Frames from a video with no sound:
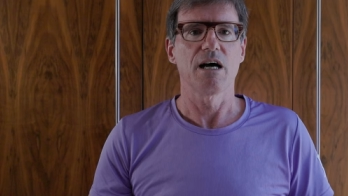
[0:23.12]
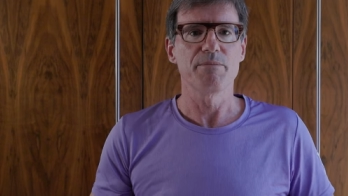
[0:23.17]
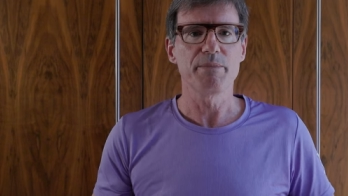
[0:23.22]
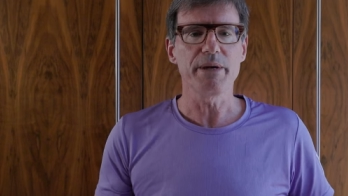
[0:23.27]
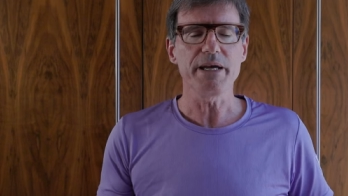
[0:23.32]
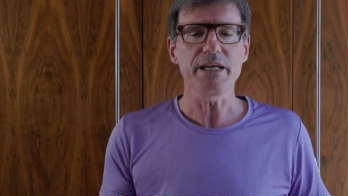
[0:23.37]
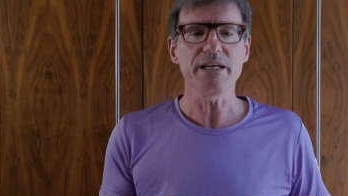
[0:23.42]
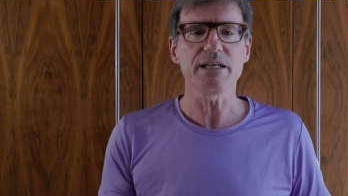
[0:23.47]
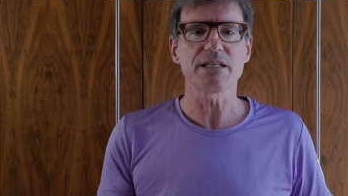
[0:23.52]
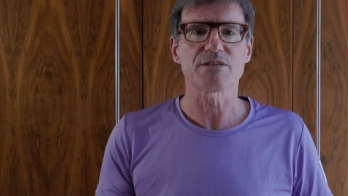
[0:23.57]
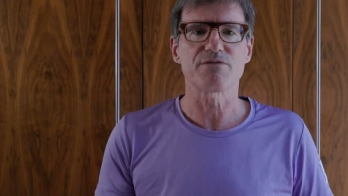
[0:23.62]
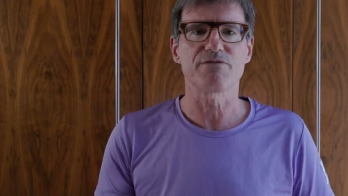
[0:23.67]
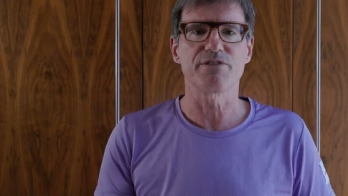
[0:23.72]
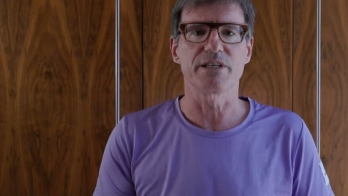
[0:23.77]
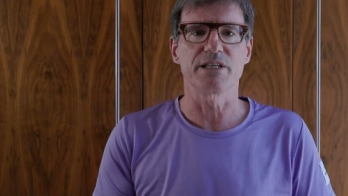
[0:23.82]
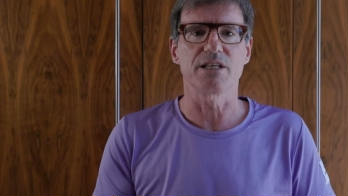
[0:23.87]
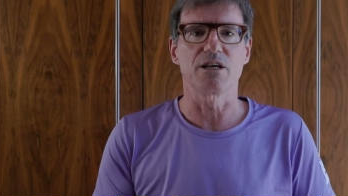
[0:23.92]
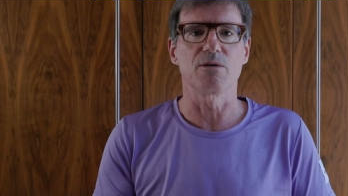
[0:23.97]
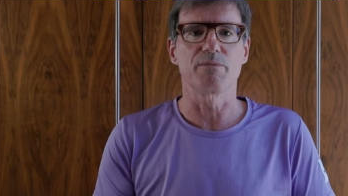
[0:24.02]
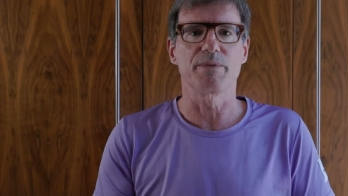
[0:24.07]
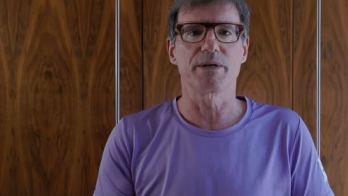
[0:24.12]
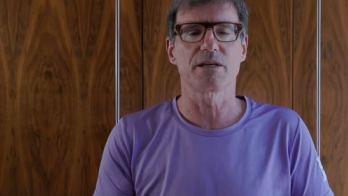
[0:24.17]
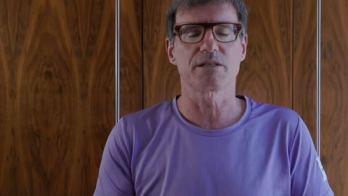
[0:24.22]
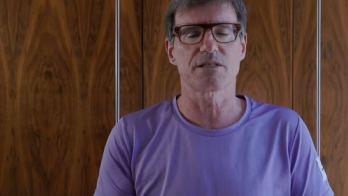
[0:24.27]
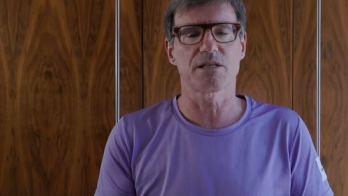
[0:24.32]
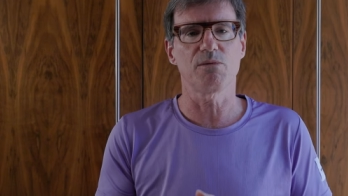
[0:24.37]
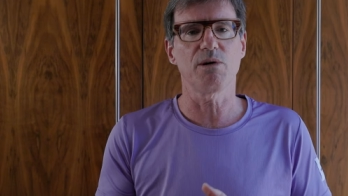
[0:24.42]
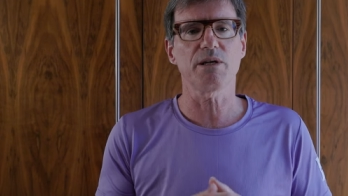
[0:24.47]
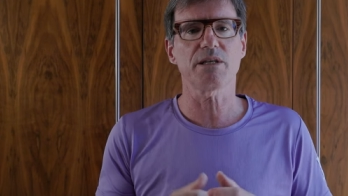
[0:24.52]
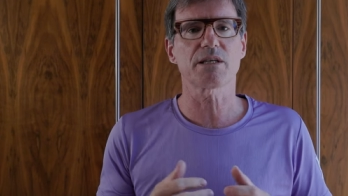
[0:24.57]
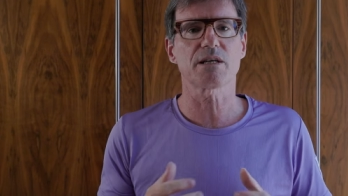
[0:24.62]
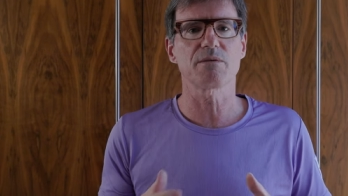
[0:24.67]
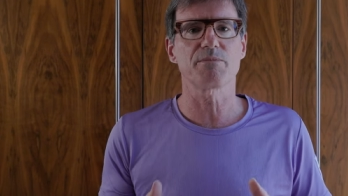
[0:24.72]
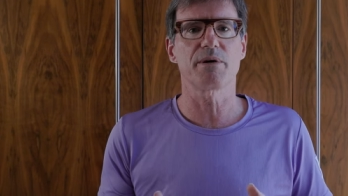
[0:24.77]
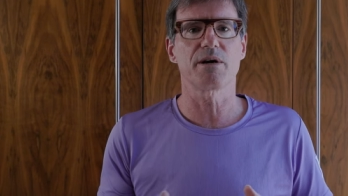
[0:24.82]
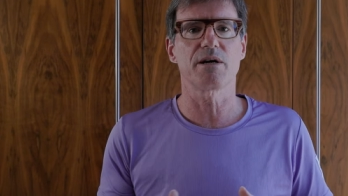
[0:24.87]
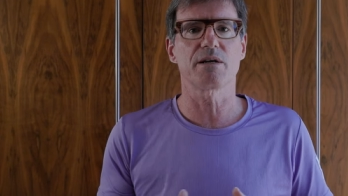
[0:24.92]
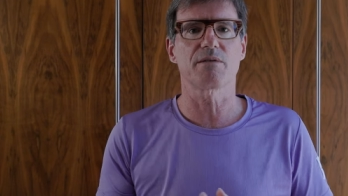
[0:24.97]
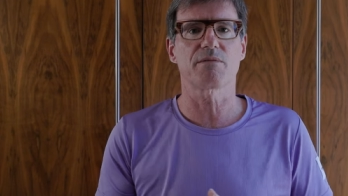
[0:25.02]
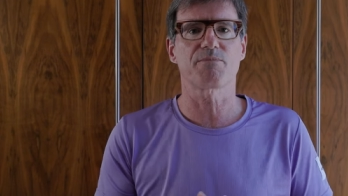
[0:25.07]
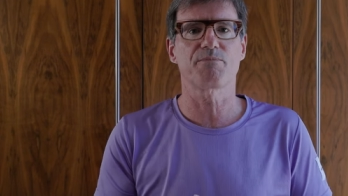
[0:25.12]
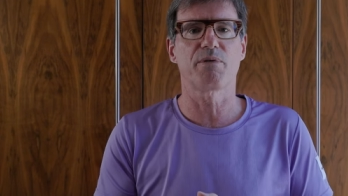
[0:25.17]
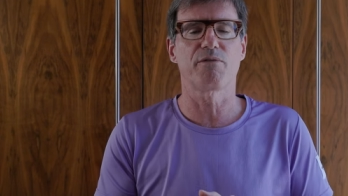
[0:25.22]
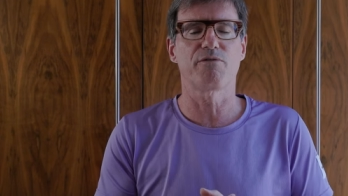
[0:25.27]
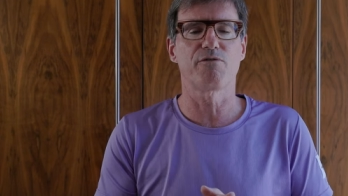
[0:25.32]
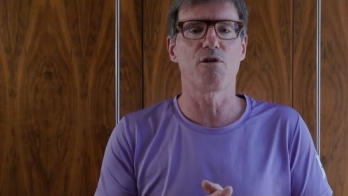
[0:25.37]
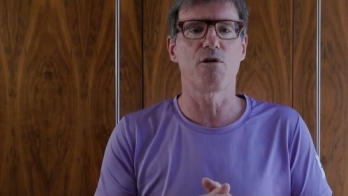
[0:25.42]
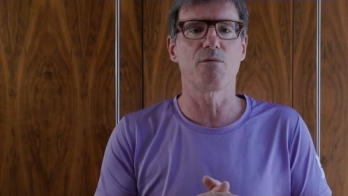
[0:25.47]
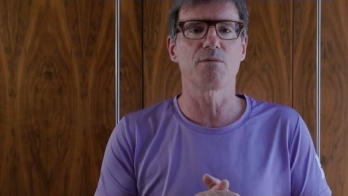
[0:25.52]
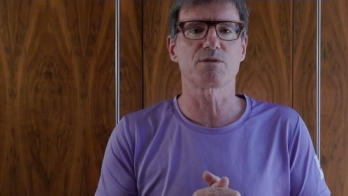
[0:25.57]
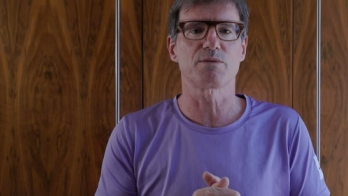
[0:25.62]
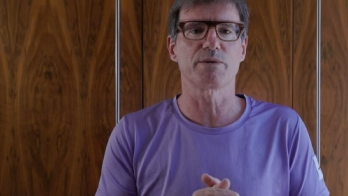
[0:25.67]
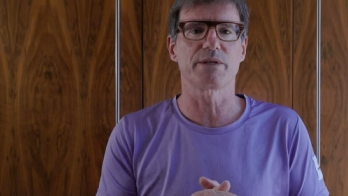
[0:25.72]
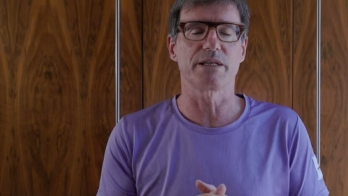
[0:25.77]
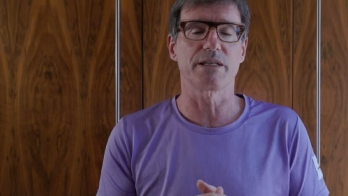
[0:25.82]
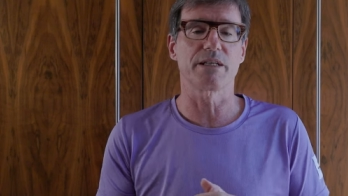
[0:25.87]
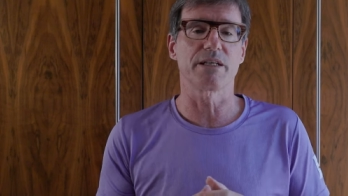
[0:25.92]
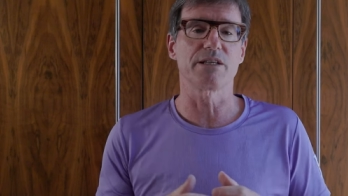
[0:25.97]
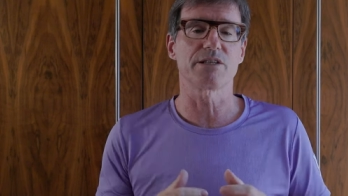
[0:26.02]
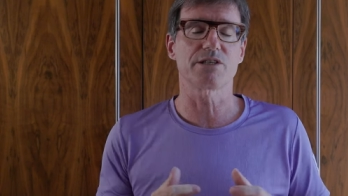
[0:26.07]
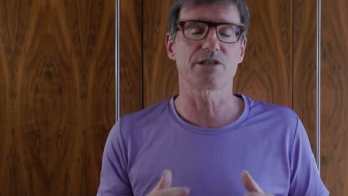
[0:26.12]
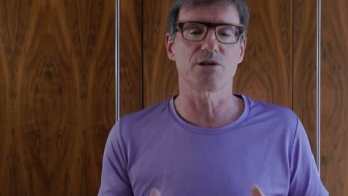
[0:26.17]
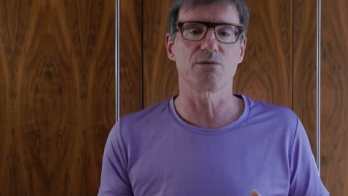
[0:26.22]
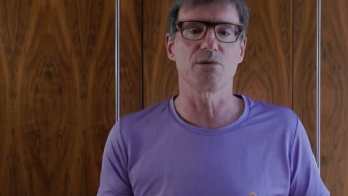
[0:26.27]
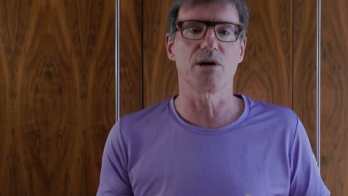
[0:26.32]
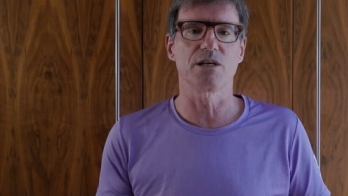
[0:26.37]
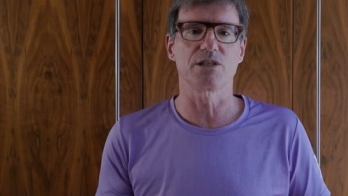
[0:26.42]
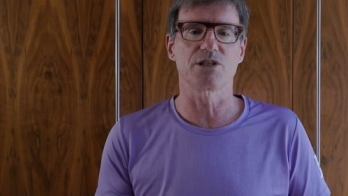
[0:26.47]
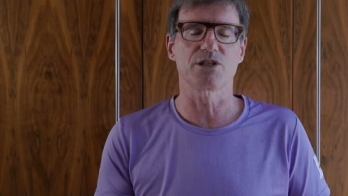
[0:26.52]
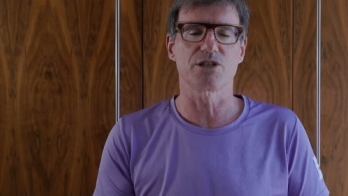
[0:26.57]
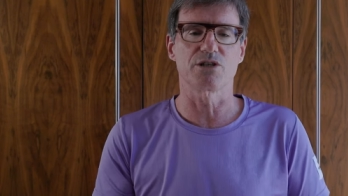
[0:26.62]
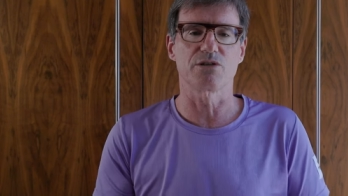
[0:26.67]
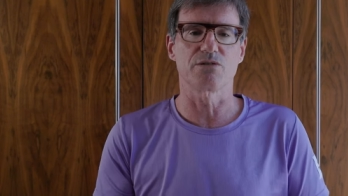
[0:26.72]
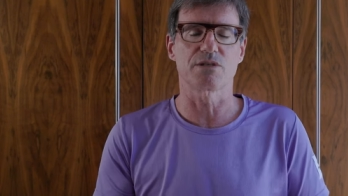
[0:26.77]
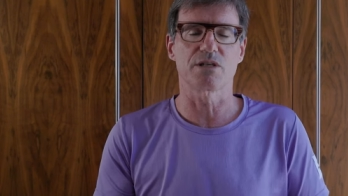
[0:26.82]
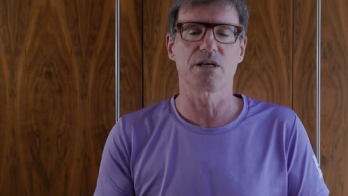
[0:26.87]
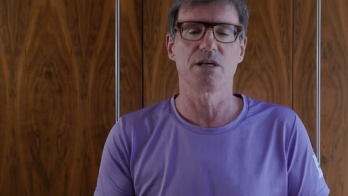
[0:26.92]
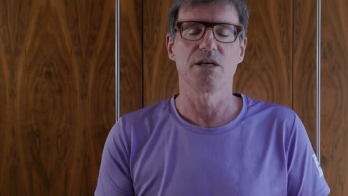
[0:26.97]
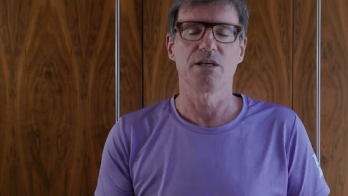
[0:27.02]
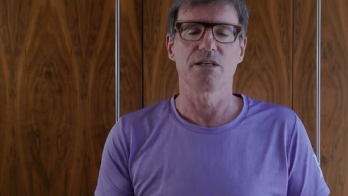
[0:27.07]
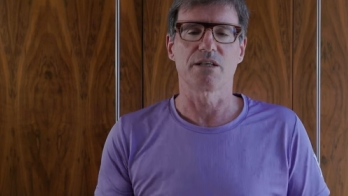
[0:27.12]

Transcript: I'm making this video because I wanted to compare the performance between these two On shoes,